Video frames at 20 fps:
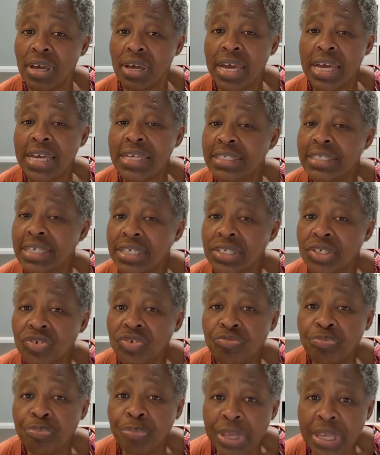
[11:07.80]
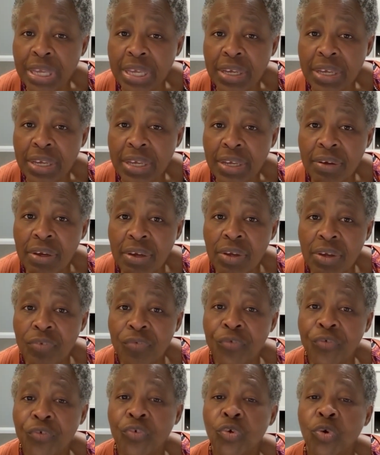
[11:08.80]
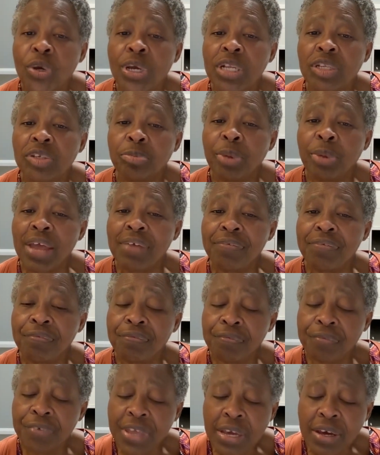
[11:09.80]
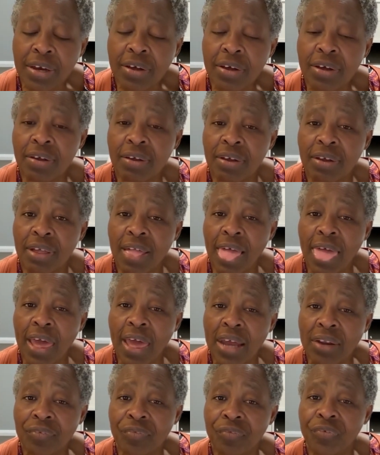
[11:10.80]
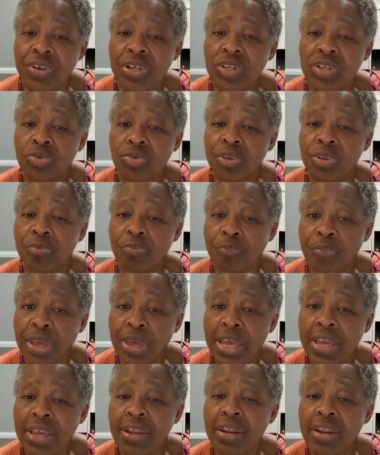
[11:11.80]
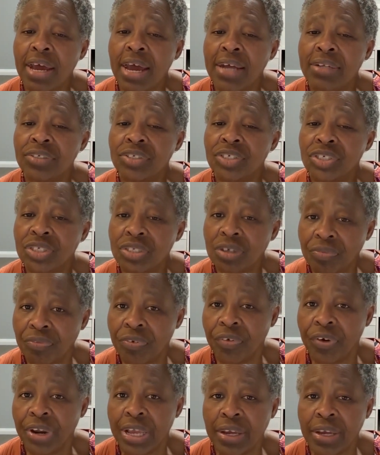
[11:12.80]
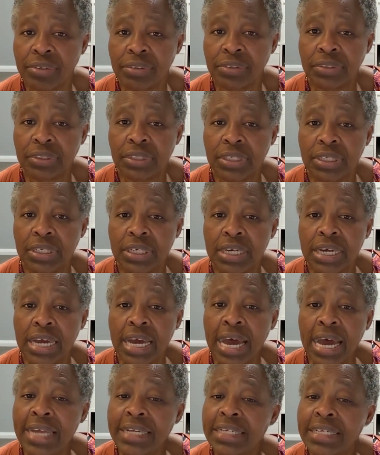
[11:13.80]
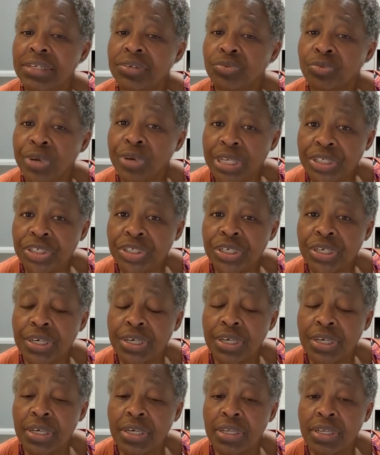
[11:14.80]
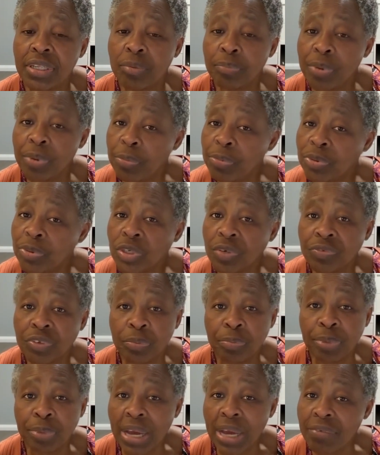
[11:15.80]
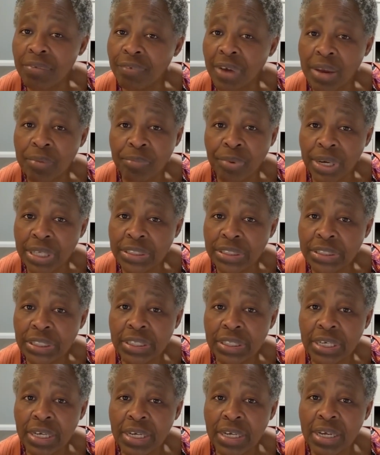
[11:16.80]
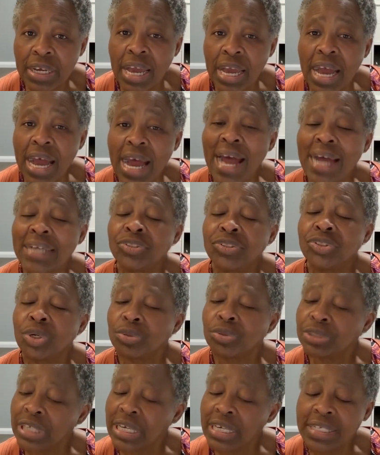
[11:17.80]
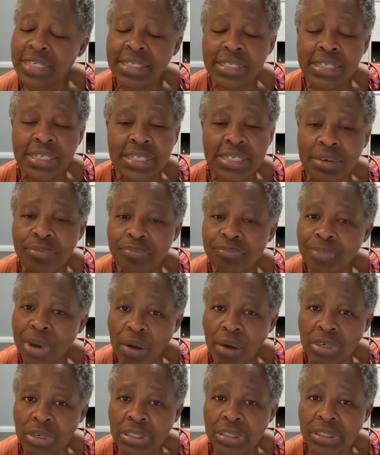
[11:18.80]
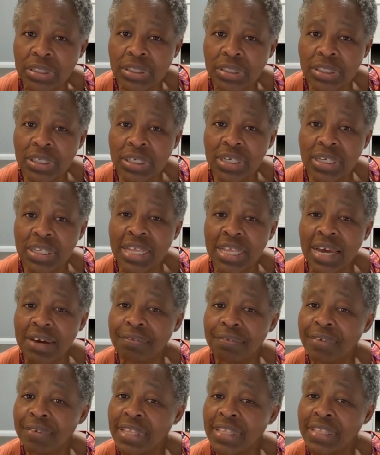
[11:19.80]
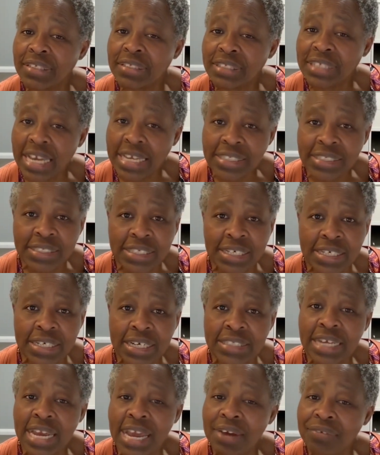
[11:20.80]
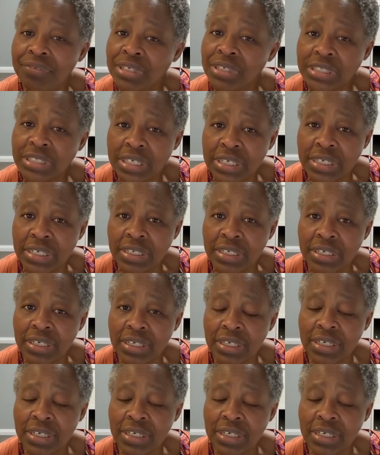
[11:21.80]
a state of being fueled by fear and filled with pain and suffering, and in which the peoples of the black vibration are totally disempowered, their faith tested at every turn,